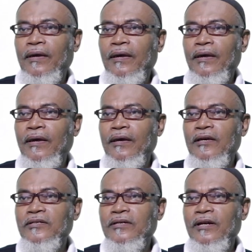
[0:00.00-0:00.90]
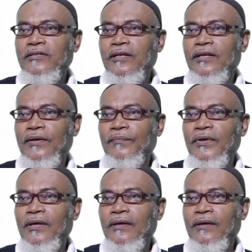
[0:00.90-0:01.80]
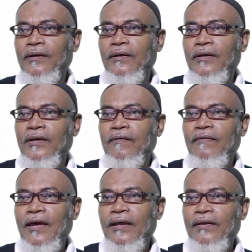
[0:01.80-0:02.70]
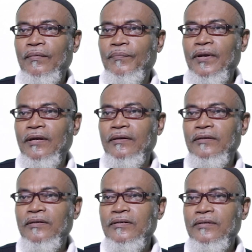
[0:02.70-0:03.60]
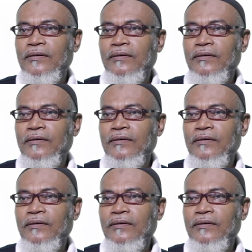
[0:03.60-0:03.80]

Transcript: A is greater than B, then print